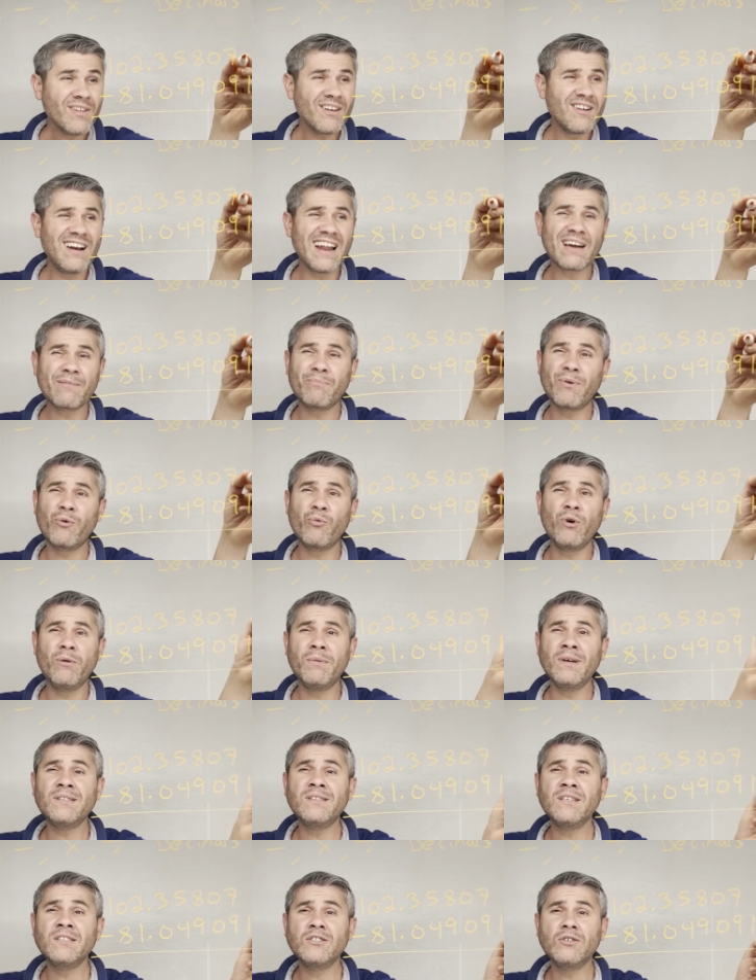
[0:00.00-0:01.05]
Like, but we're
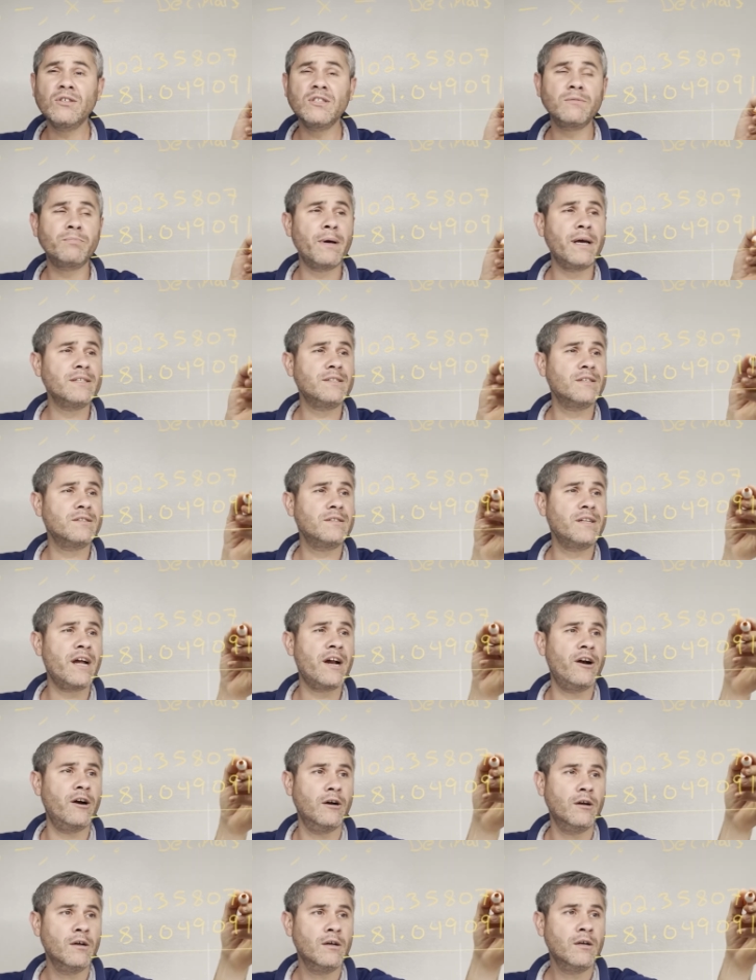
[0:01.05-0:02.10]
missing 2 spaces
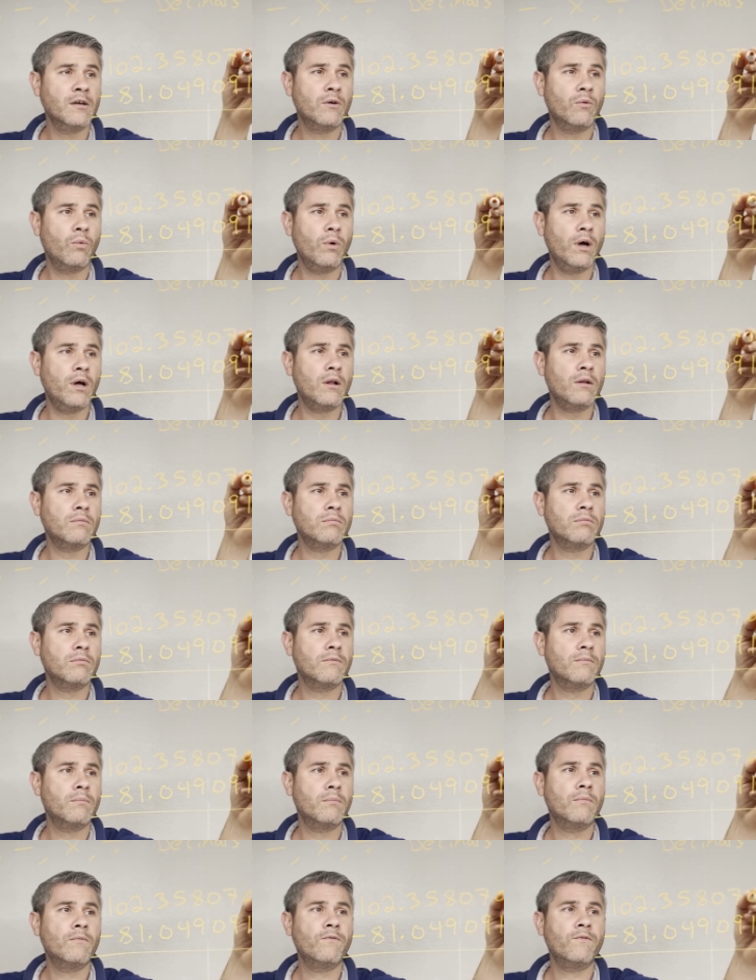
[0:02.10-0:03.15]
there. Well,
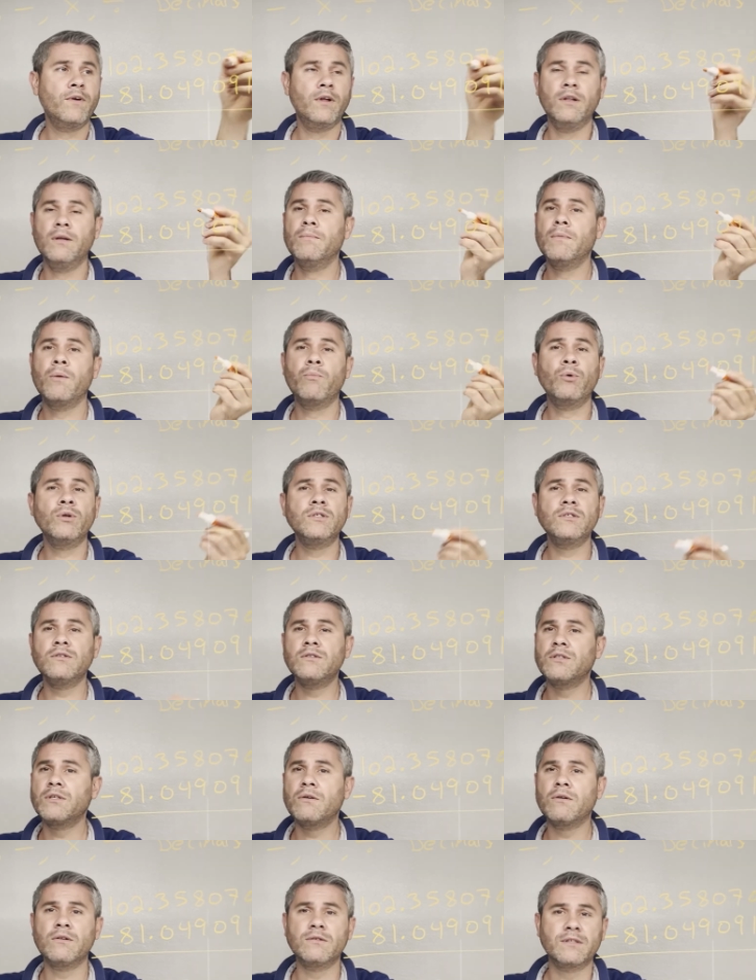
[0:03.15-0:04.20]
fill them up with 2
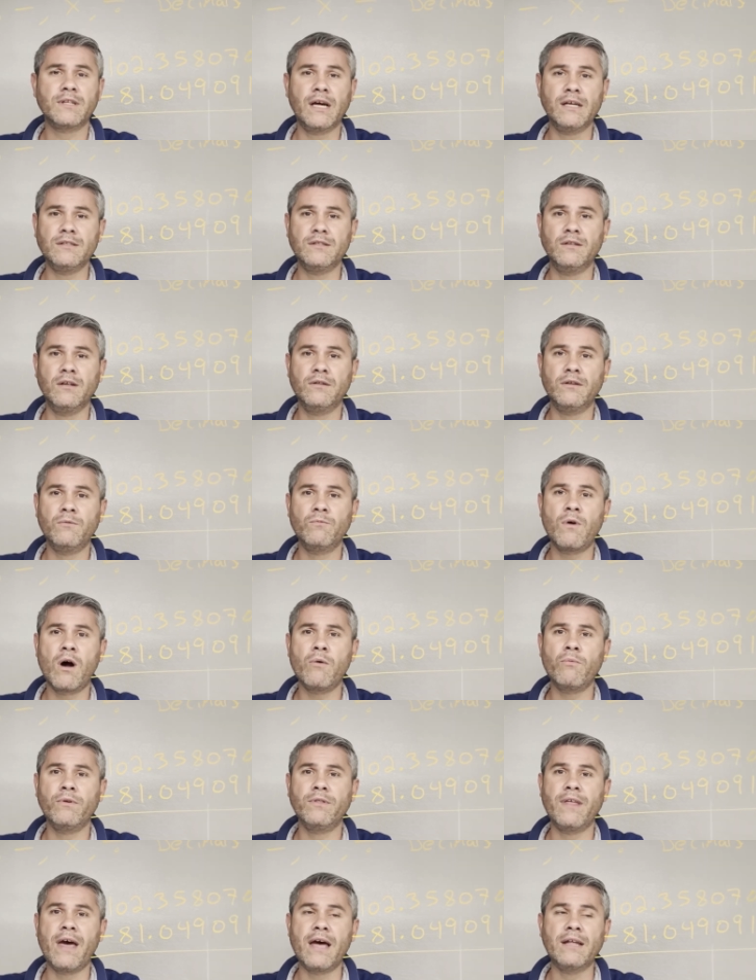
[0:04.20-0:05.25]
zeros, guys. Nothing wrong
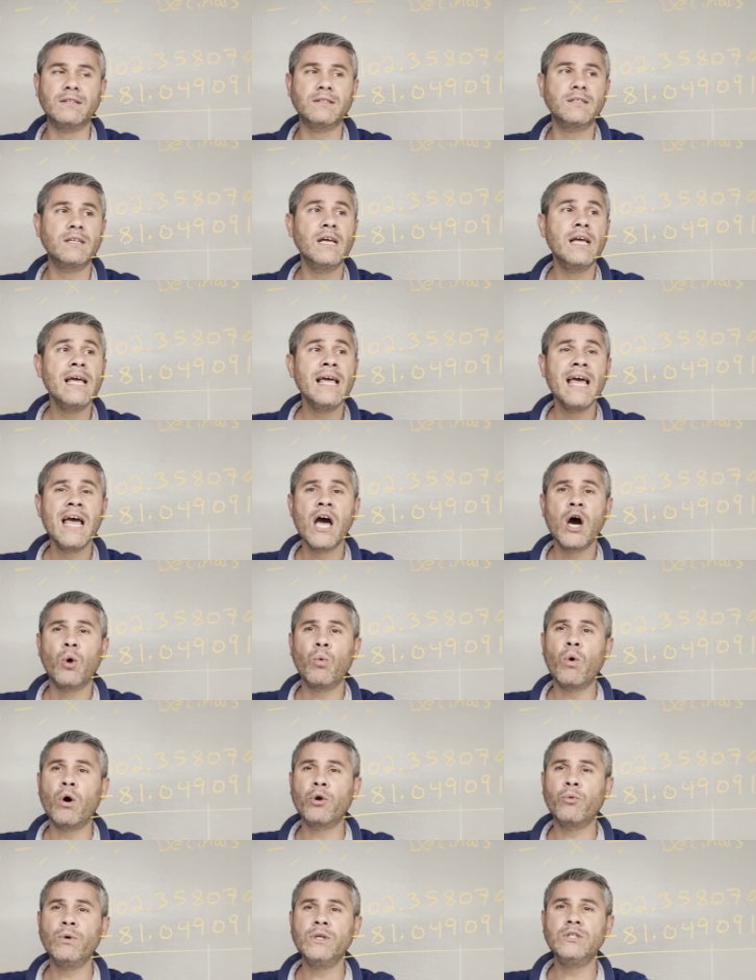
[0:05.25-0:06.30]
with that.
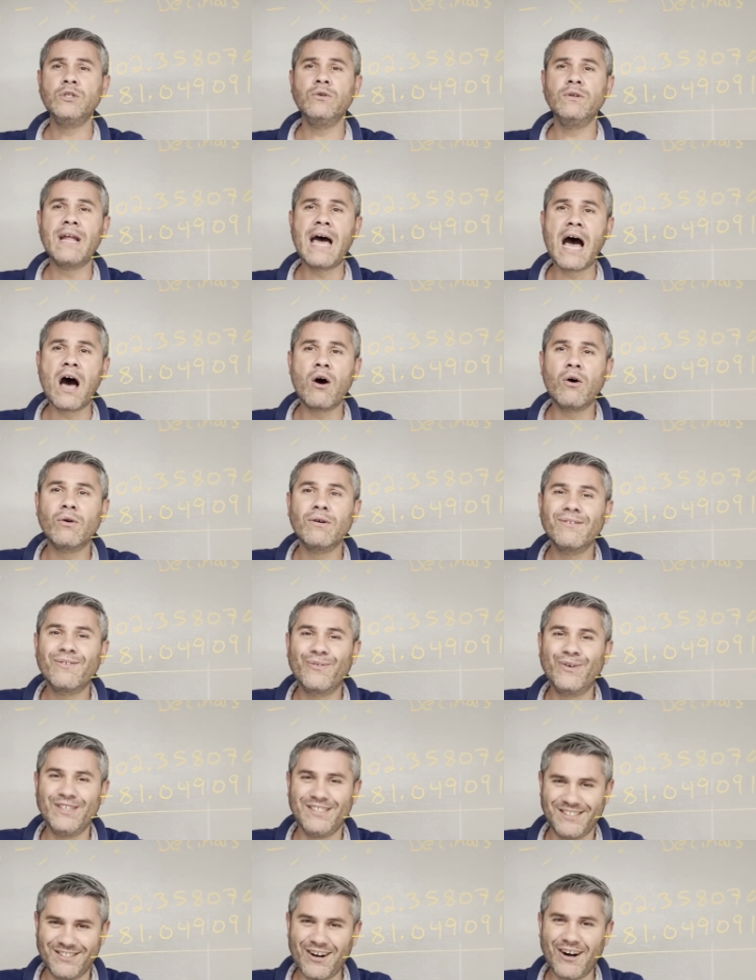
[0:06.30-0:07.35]
What do we do now?
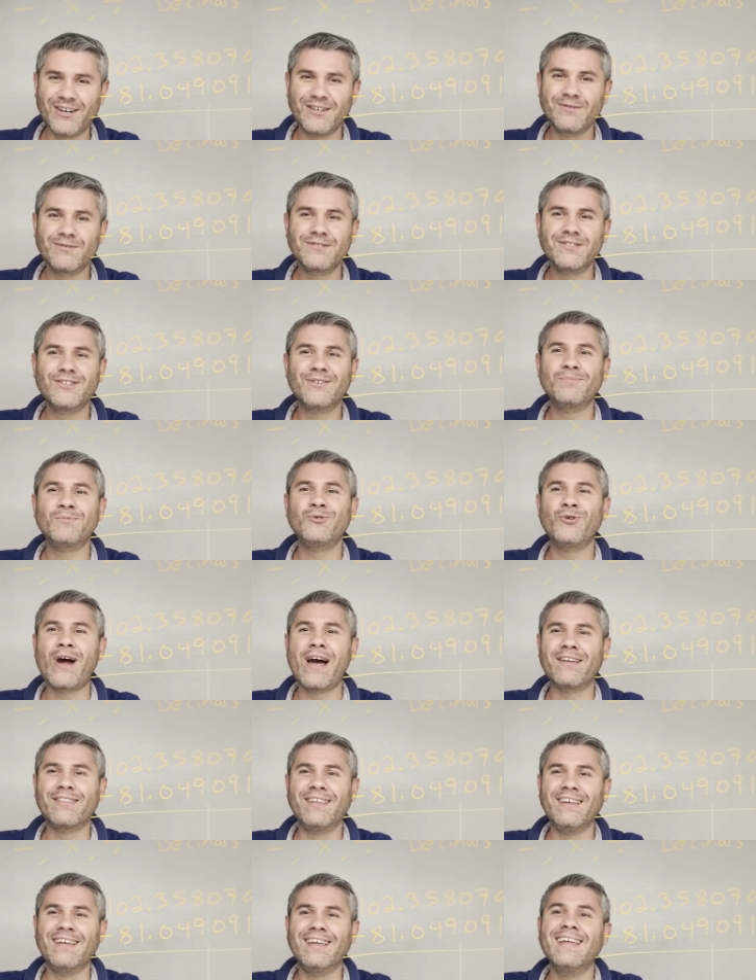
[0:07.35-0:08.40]
We start
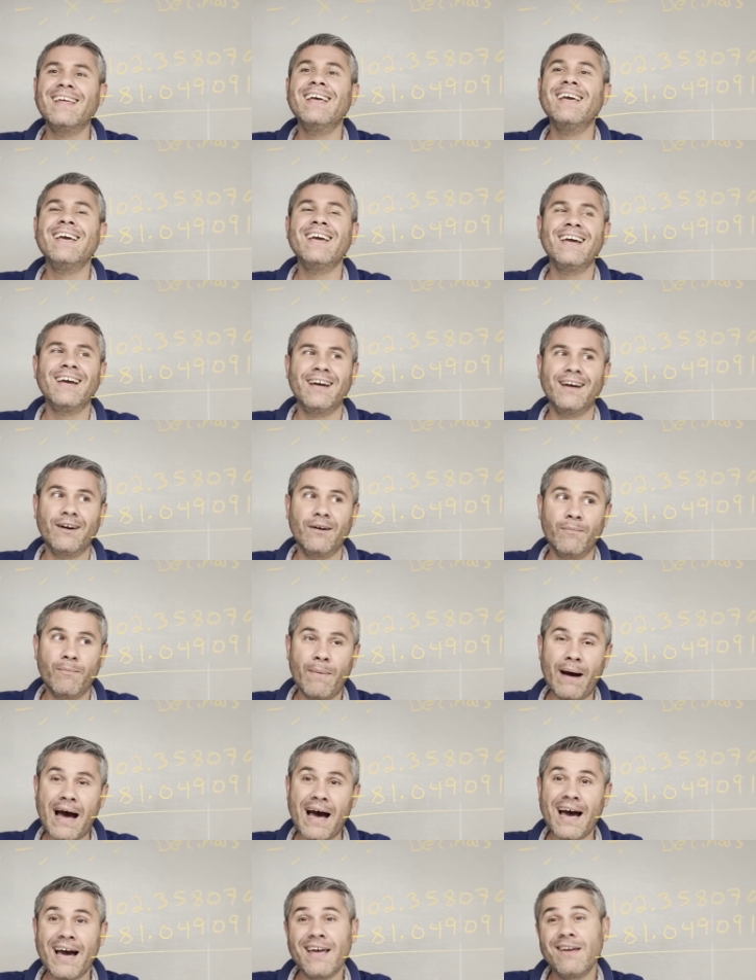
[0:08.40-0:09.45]
subtracting
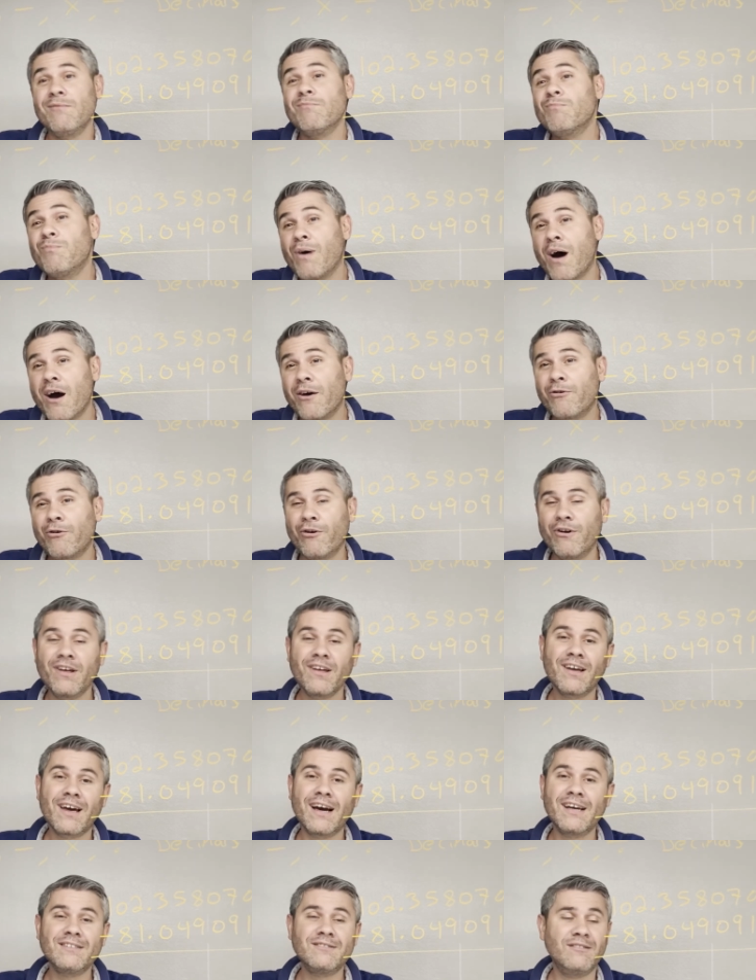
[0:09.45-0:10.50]
by borrowing,
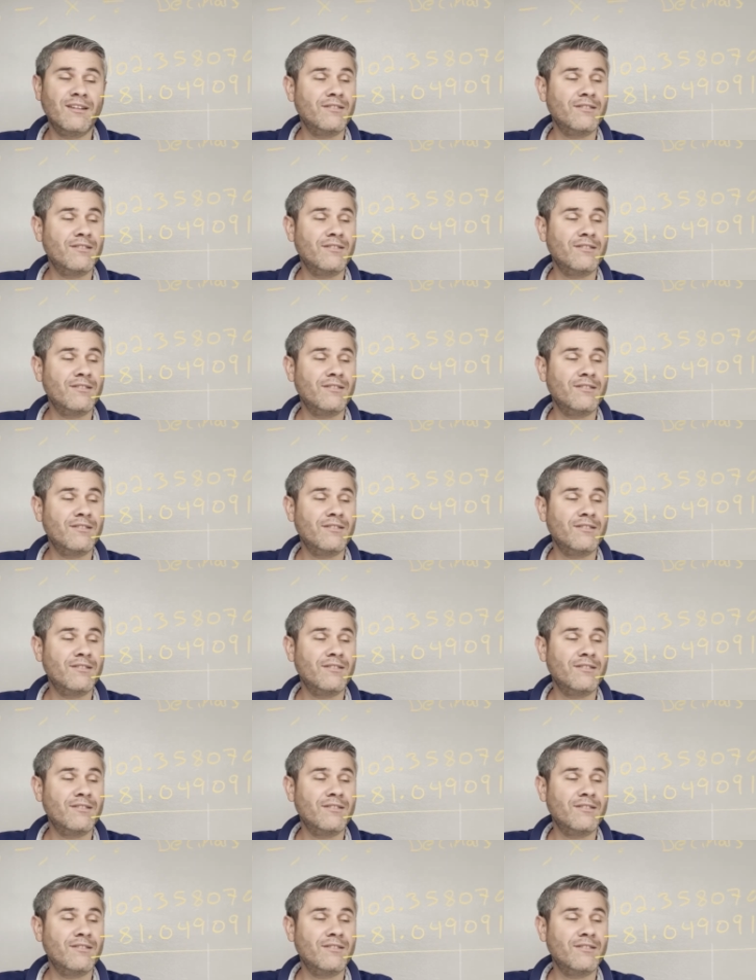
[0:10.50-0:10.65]
guys.